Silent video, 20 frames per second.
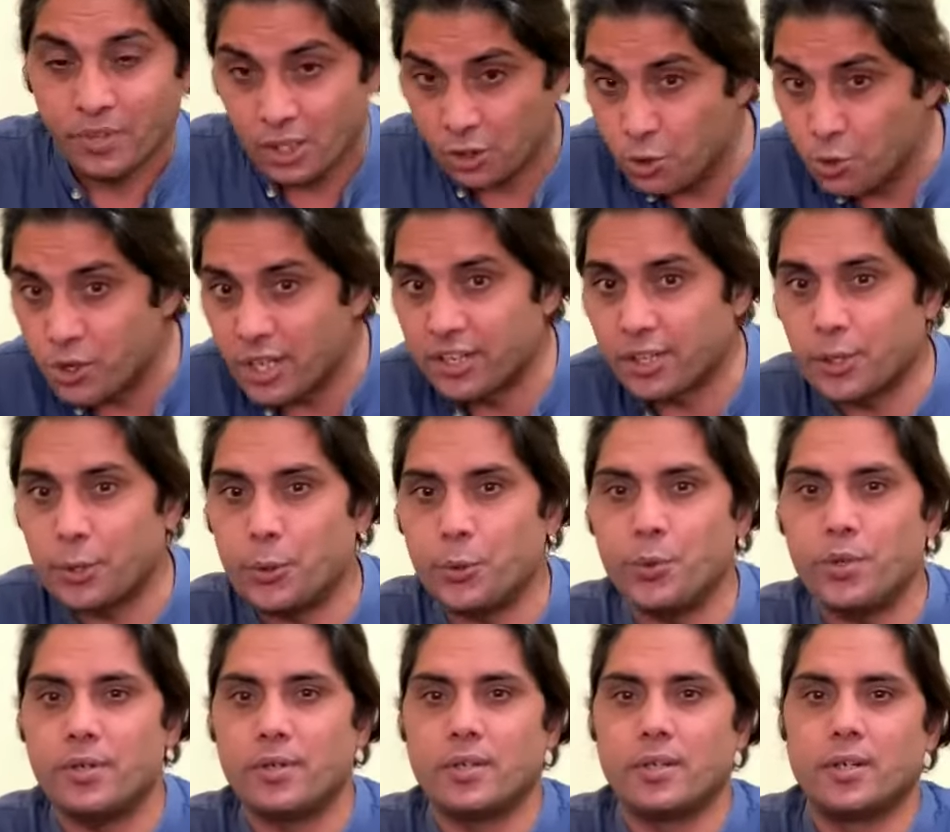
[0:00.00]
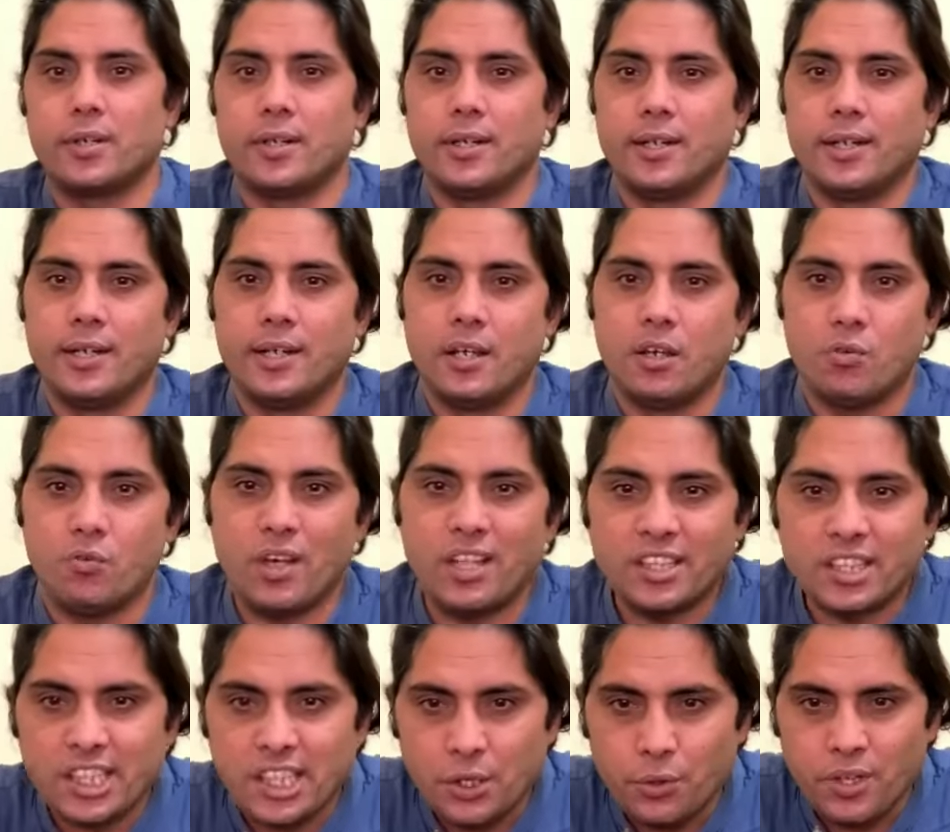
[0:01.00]
To conclude,
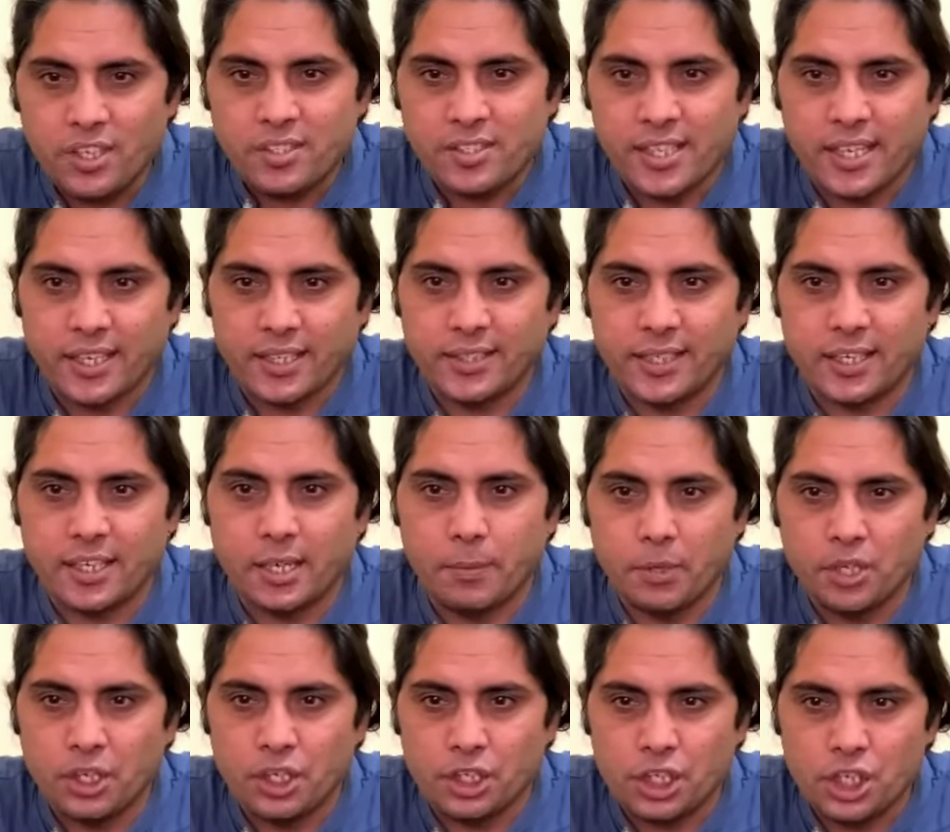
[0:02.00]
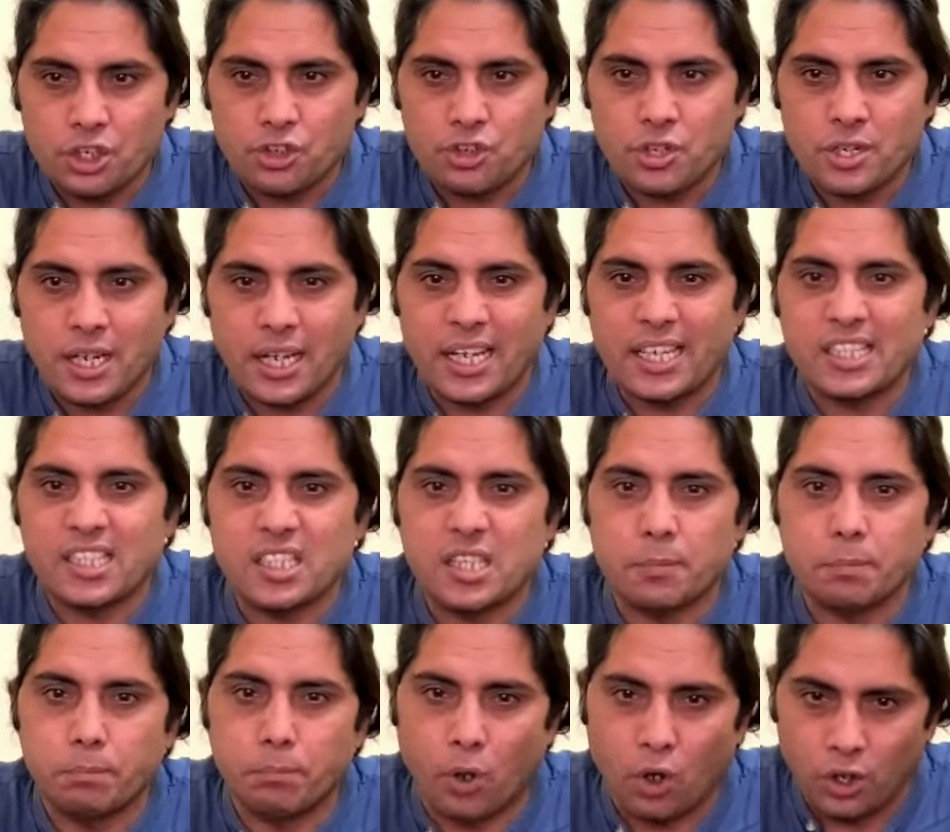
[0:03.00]
when theorists say that communication is
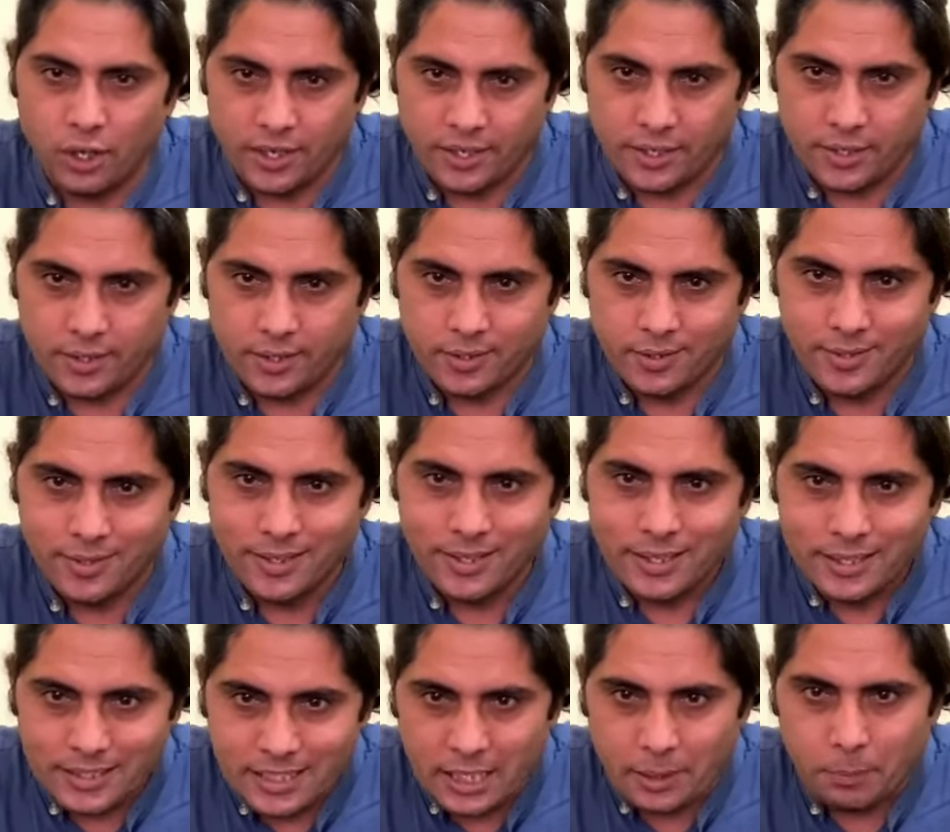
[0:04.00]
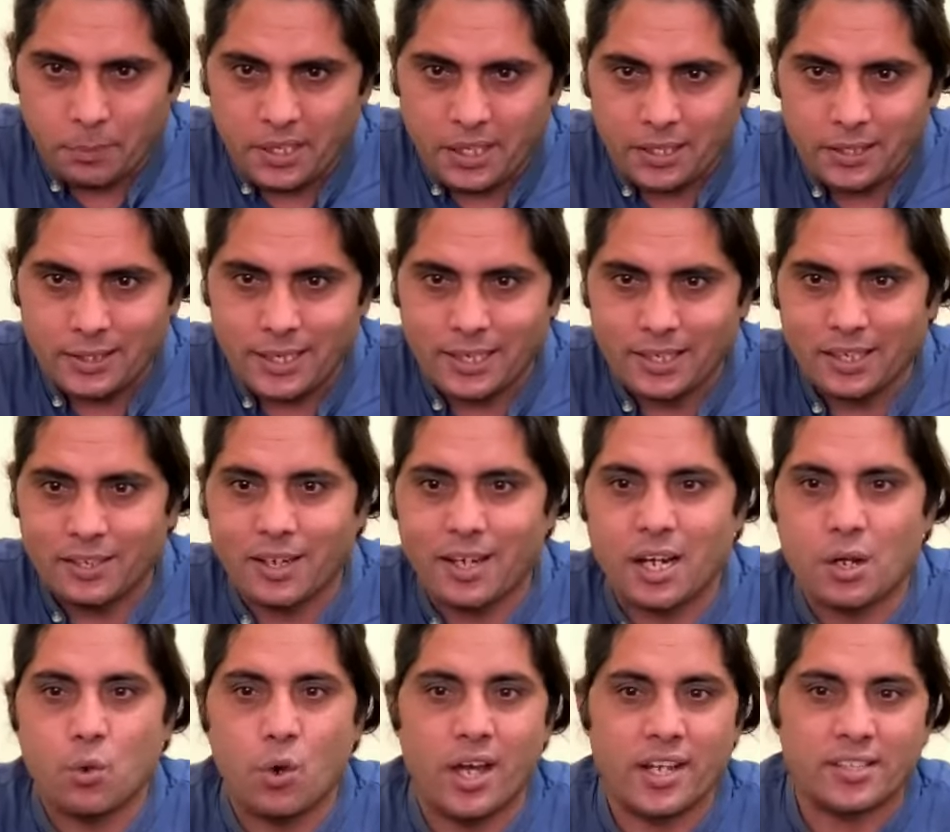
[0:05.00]
symbolic, they mean that it
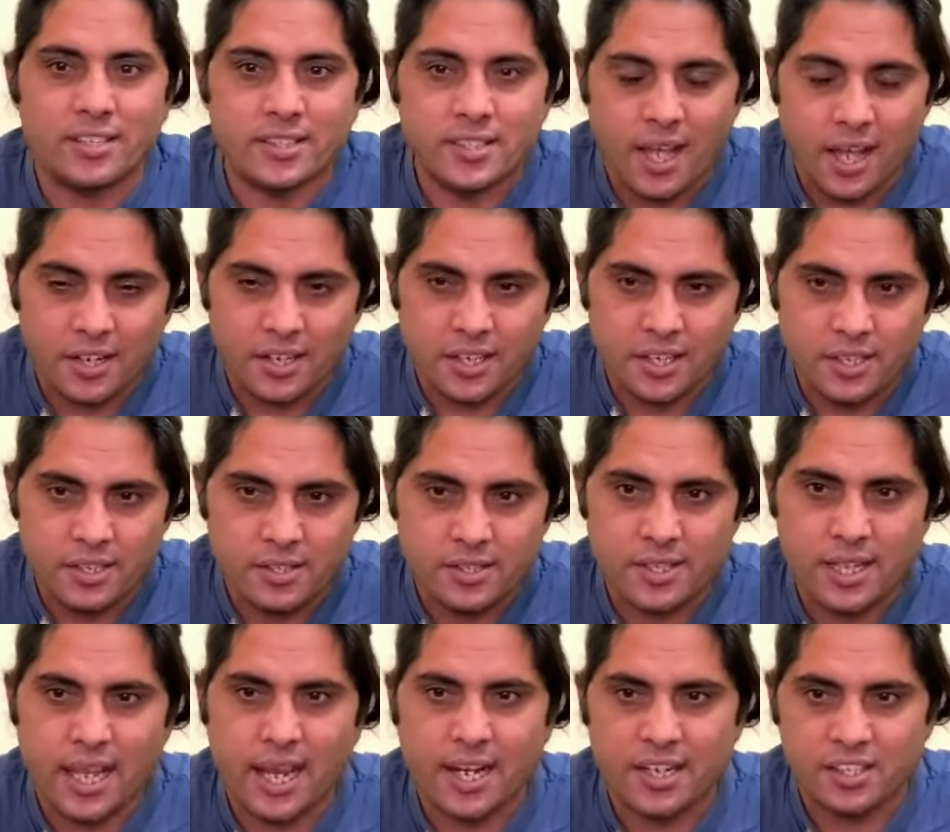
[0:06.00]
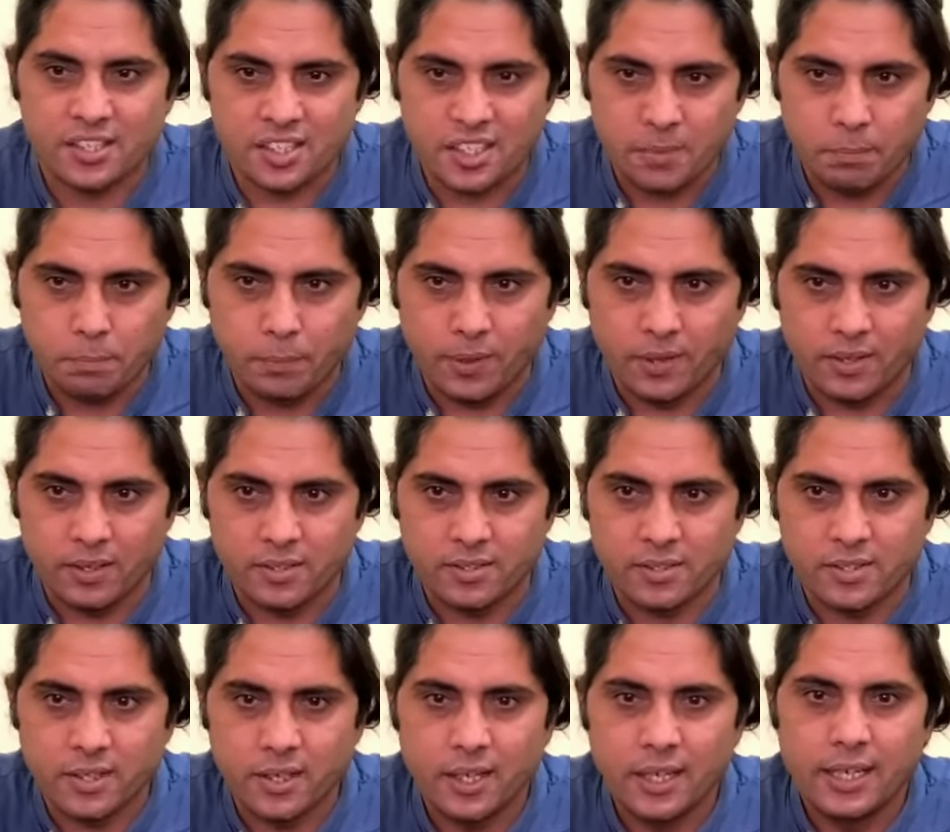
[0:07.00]
requires signs and
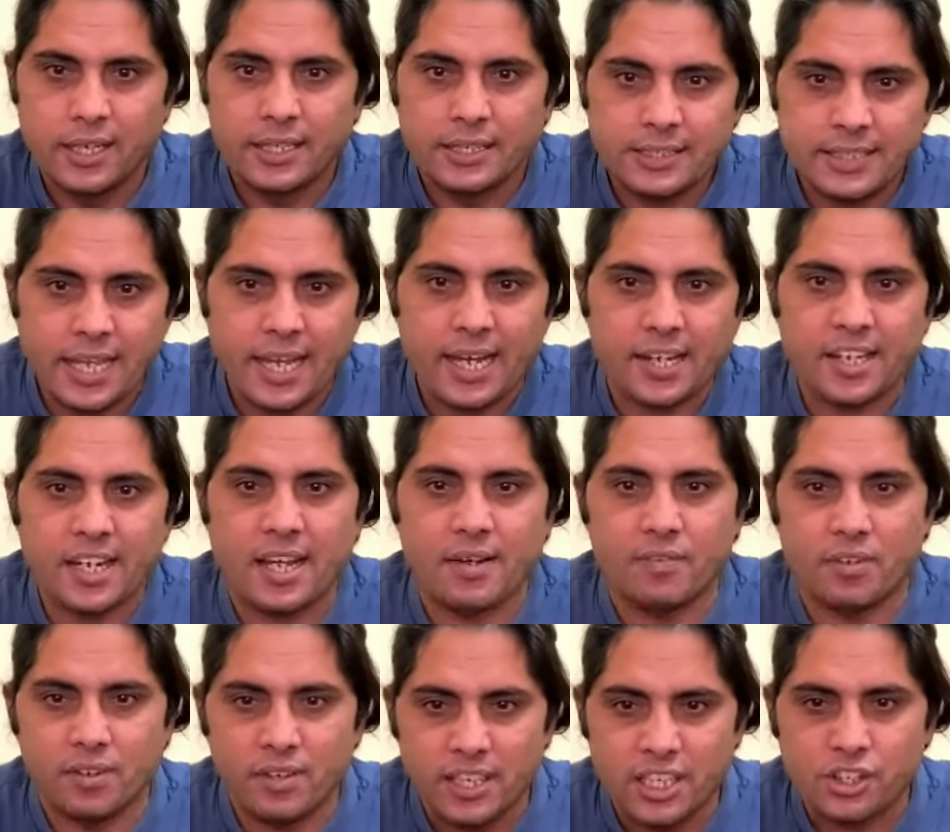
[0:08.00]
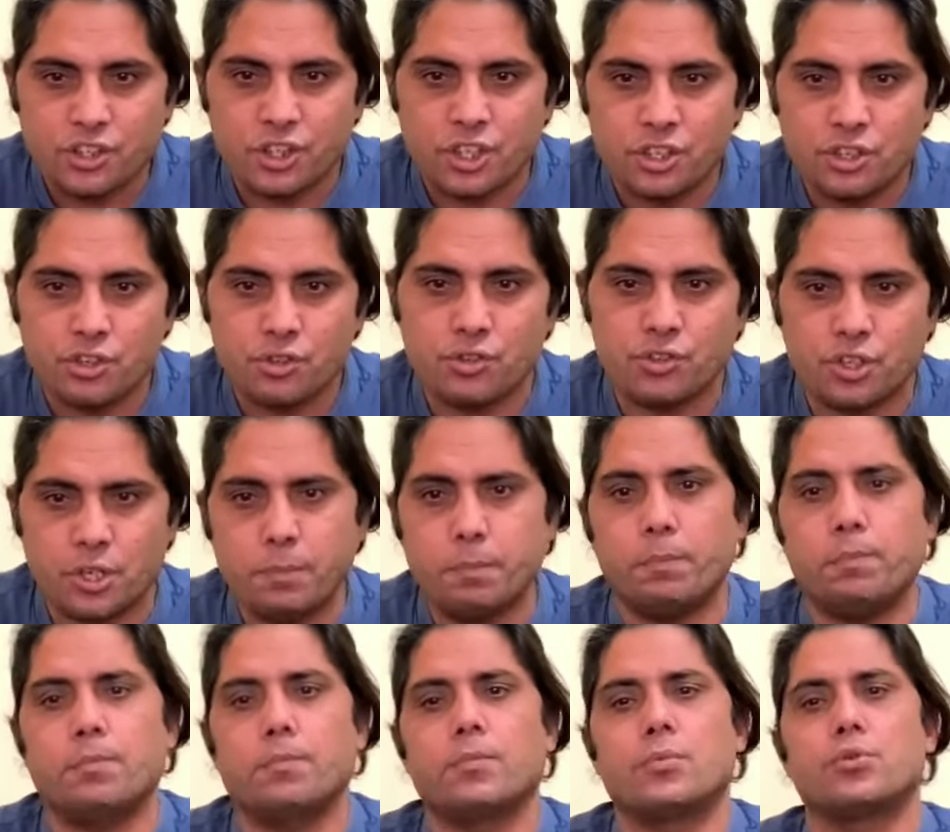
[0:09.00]
symbols that have
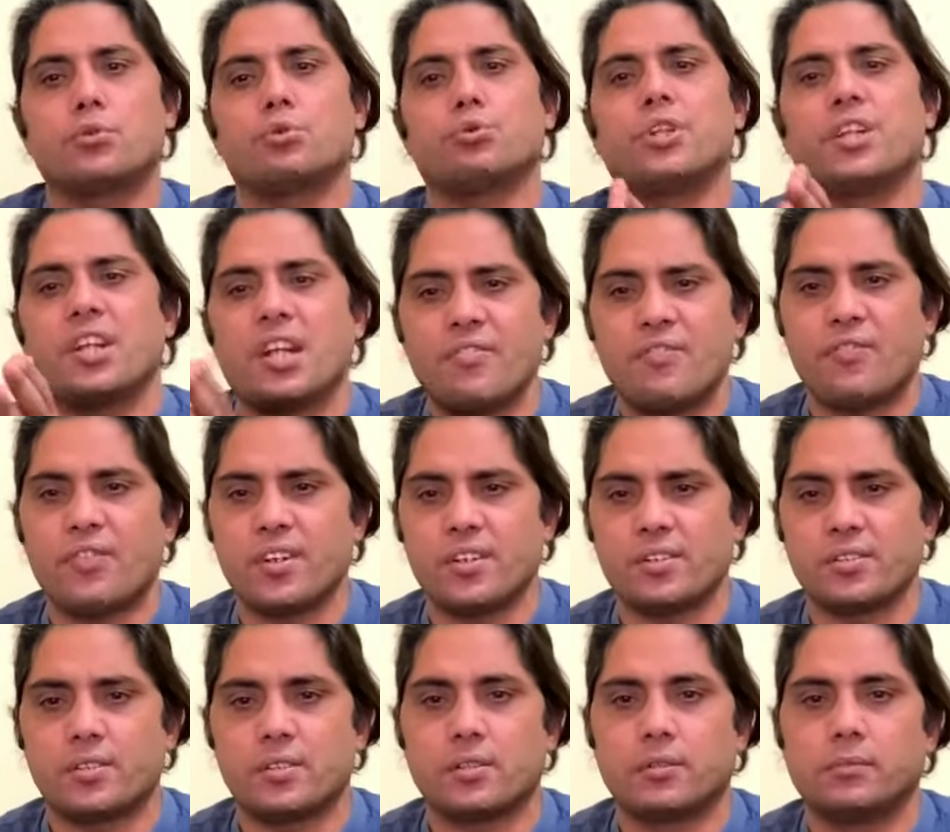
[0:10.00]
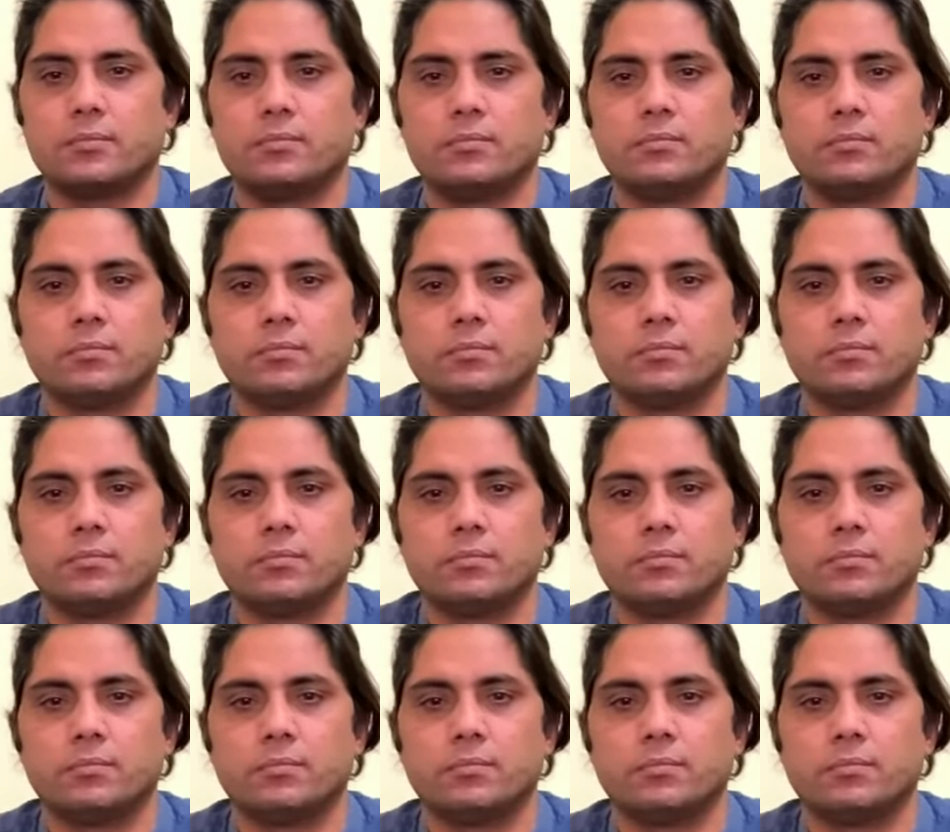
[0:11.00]
relationship to the reference.